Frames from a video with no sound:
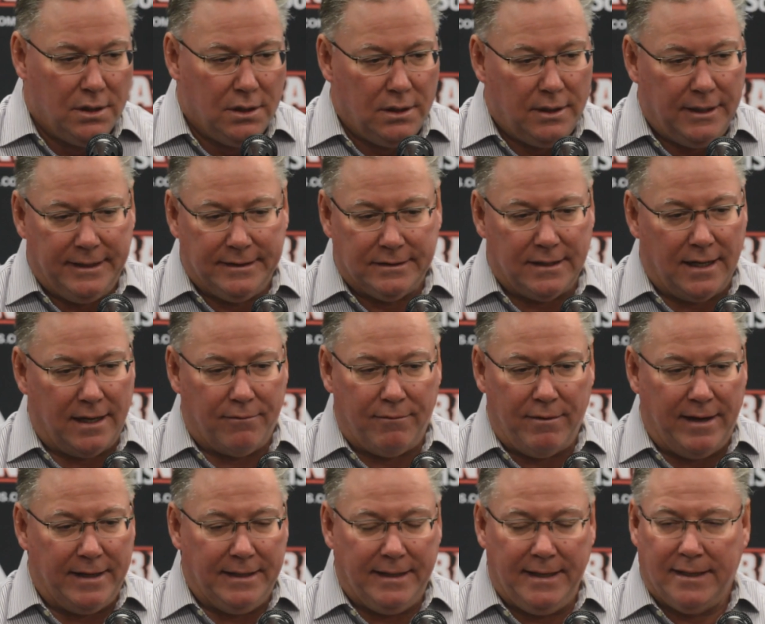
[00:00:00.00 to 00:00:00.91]
He's not
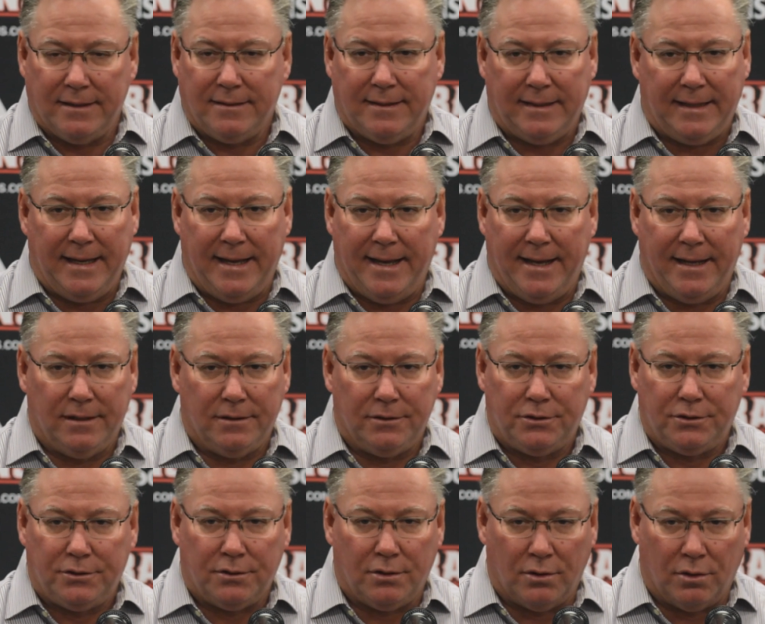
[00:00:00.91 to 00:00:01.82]
ready yet to
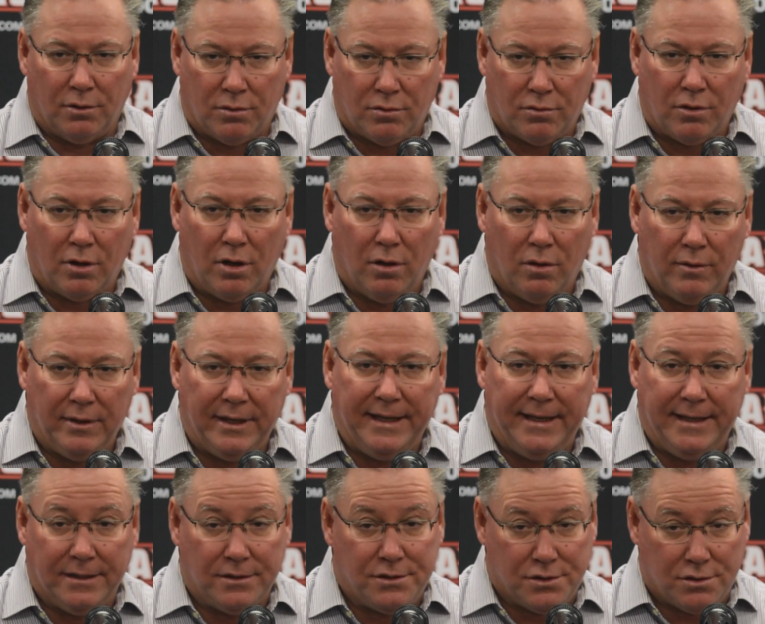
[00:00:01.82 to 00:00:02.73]
catch or to throw.
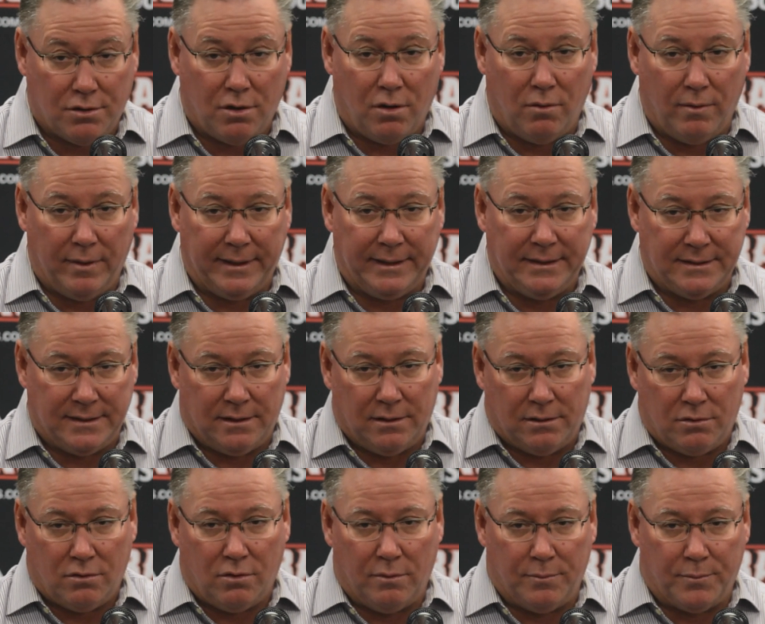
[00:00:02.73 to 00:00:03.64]
He is throwing. He's in a
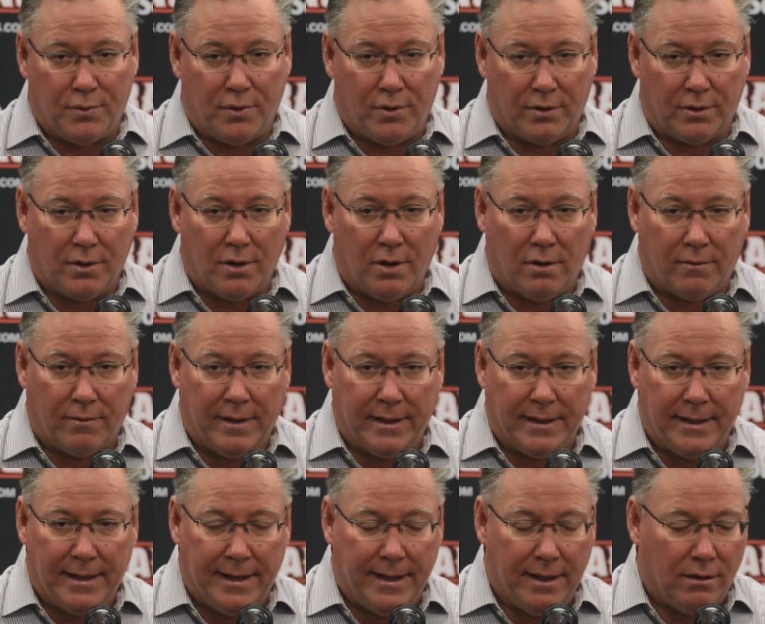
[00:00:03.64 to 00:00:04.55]
throwing protocol
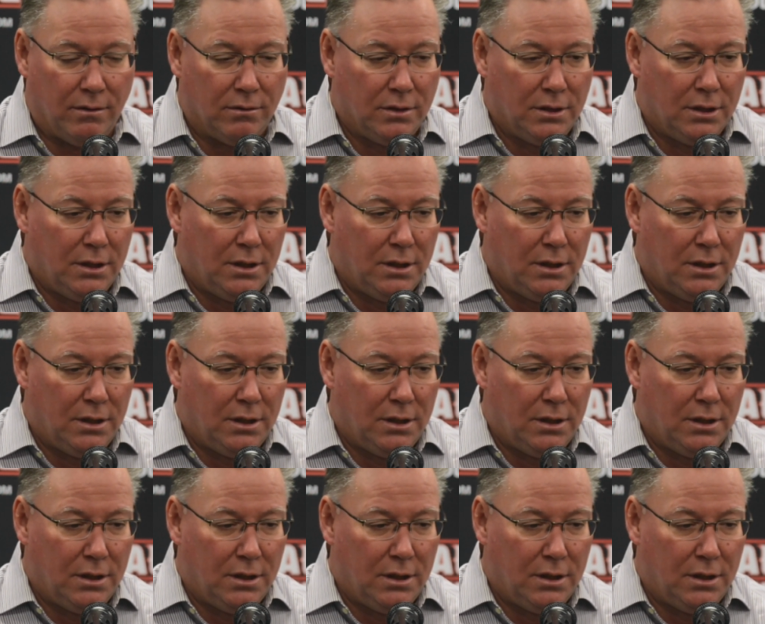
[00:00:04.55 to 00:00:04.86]
right now.